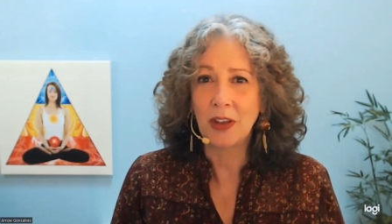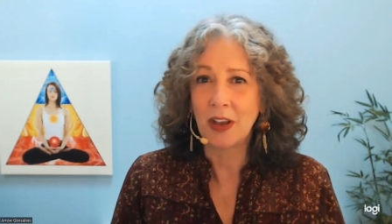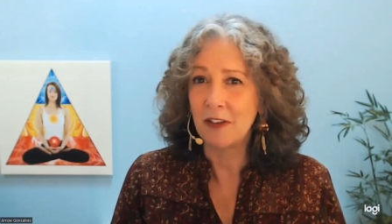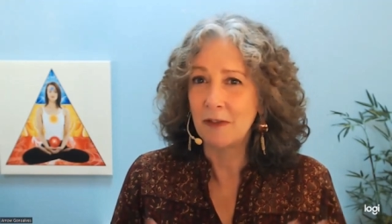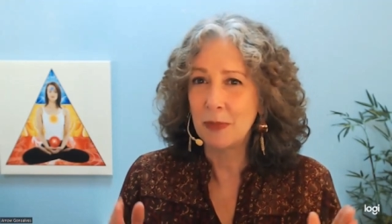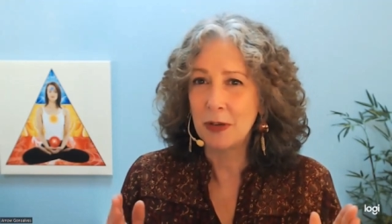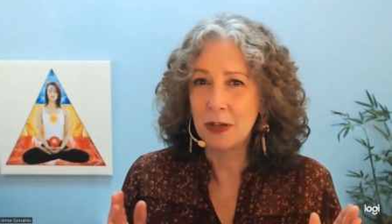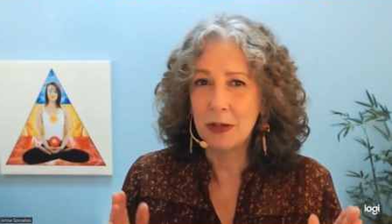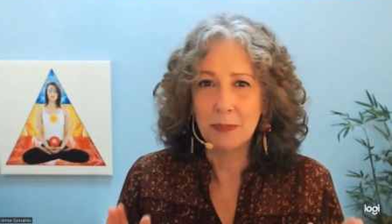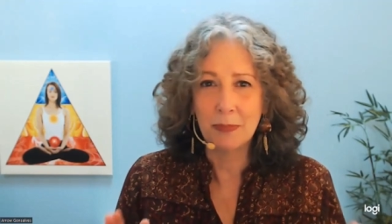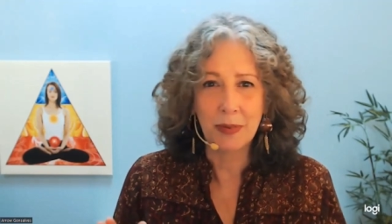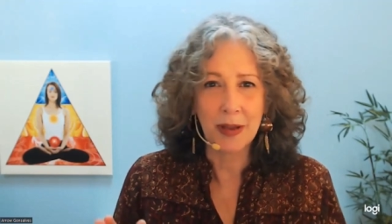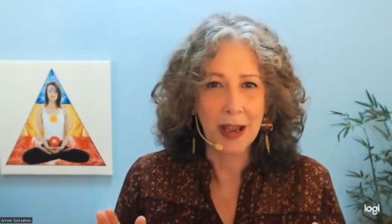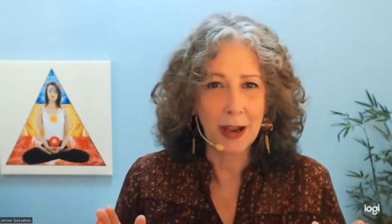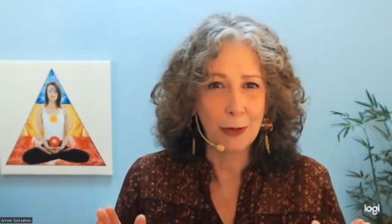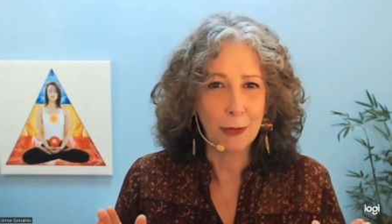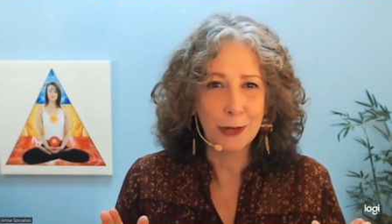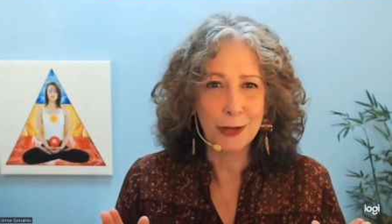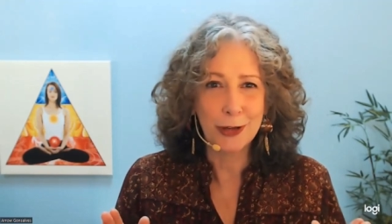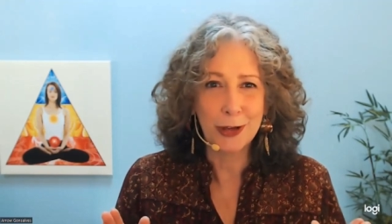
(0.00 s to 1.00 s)
I've been
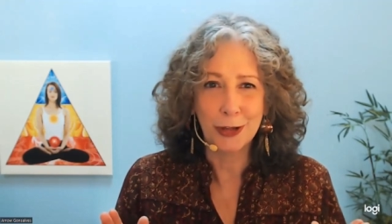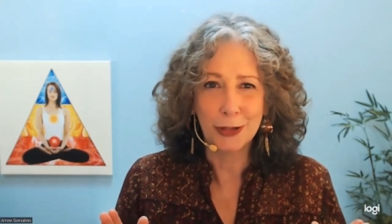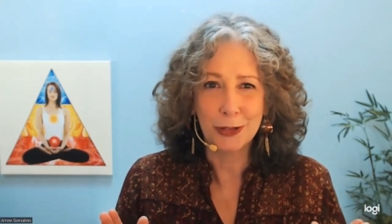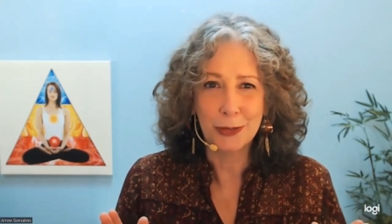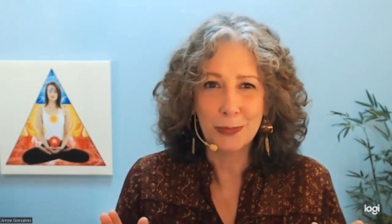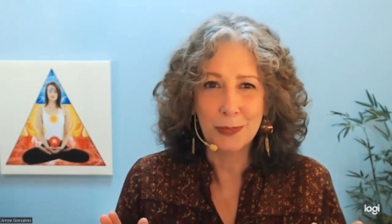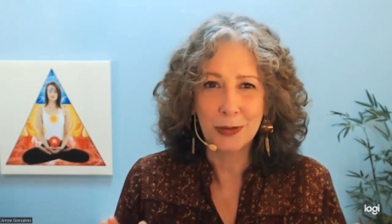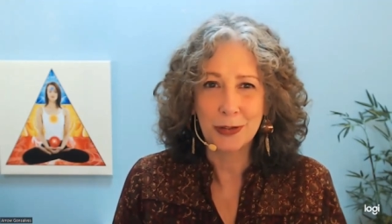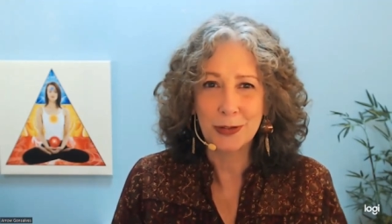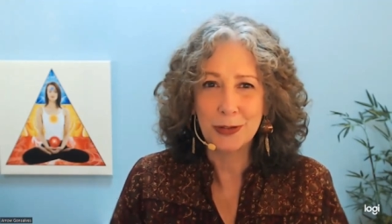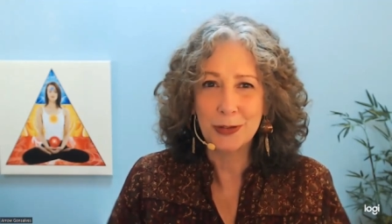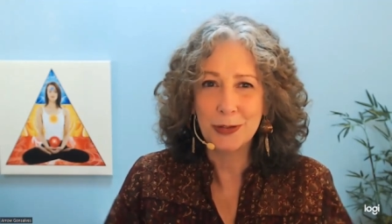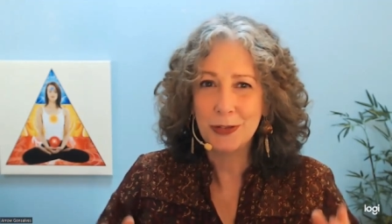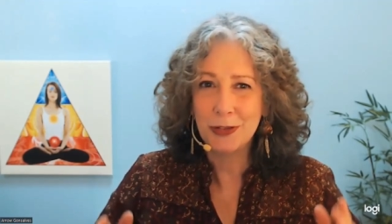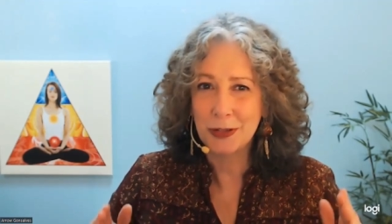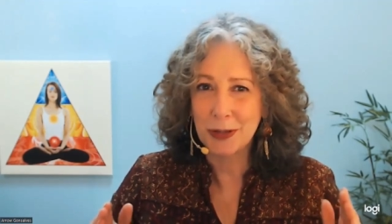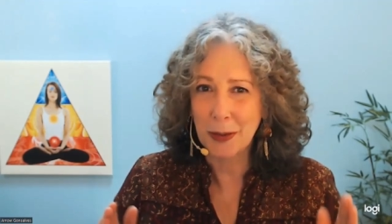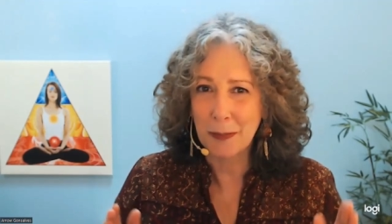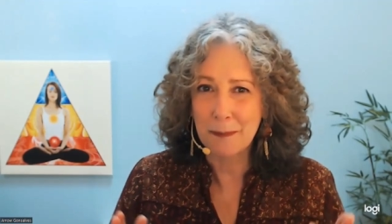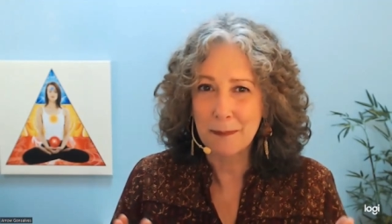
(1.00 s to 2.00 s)
empowering entrepreneurs
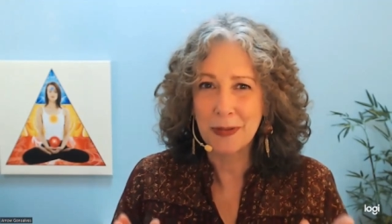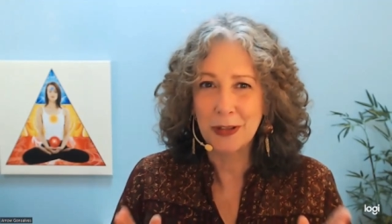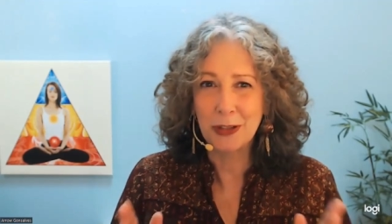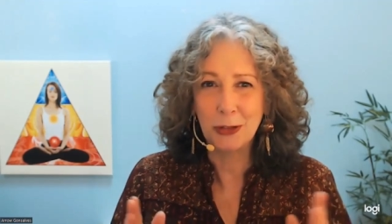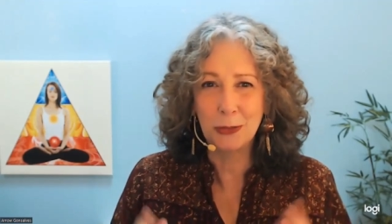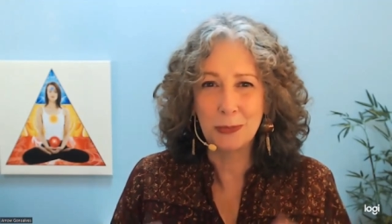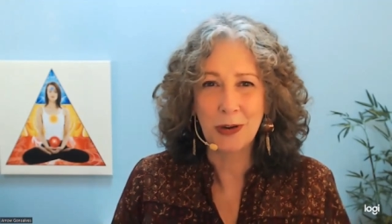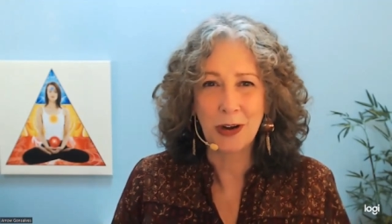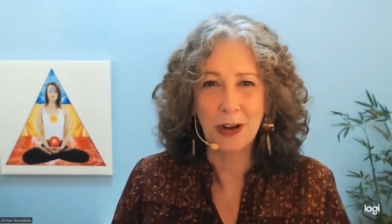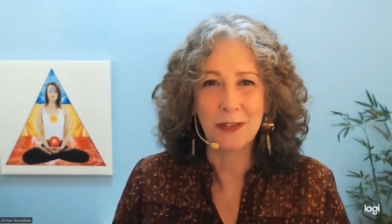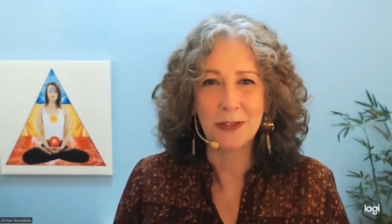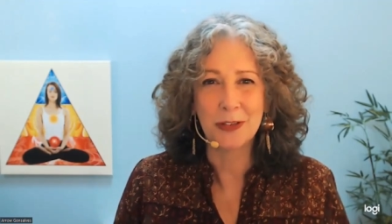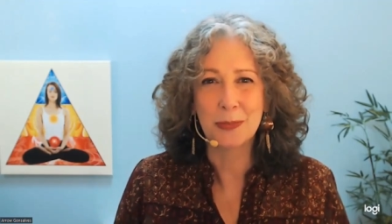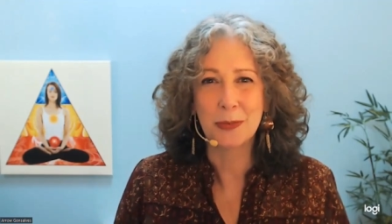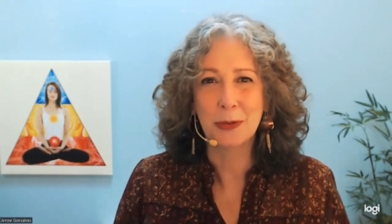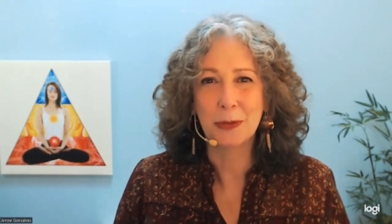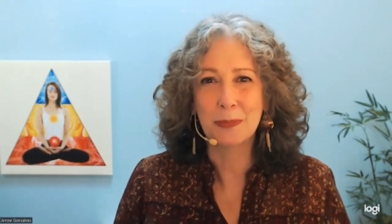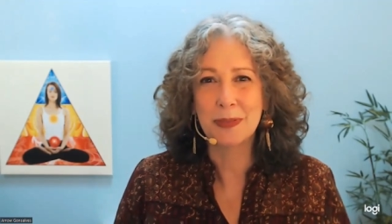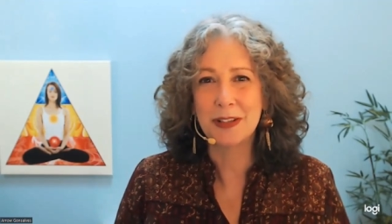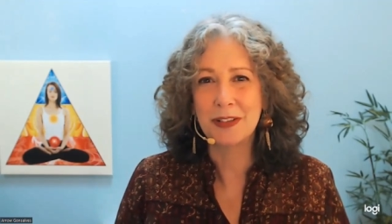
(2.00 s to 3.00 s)
to build
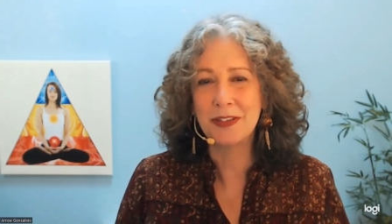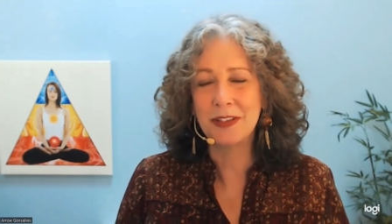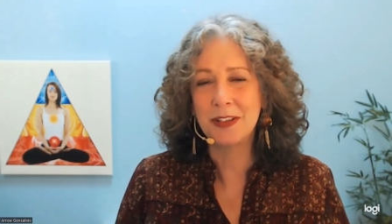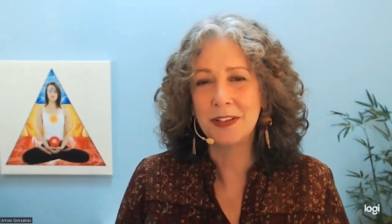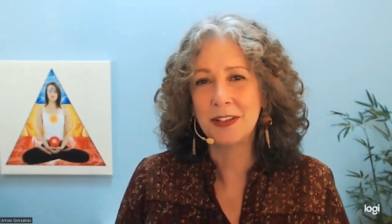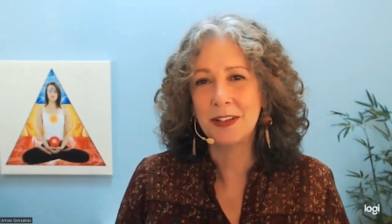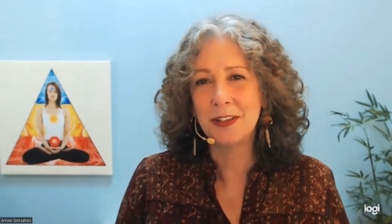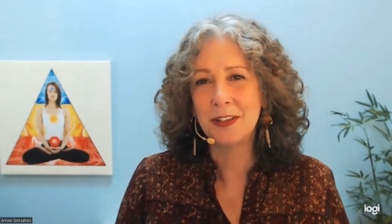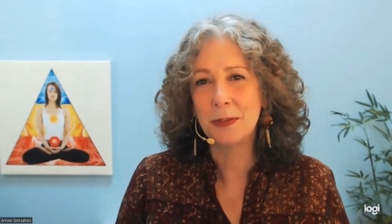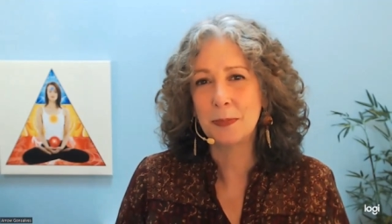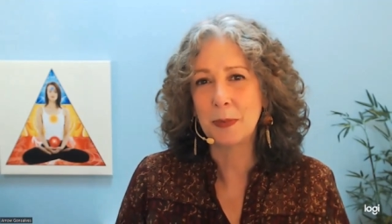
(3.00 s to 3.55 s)
profitable businesses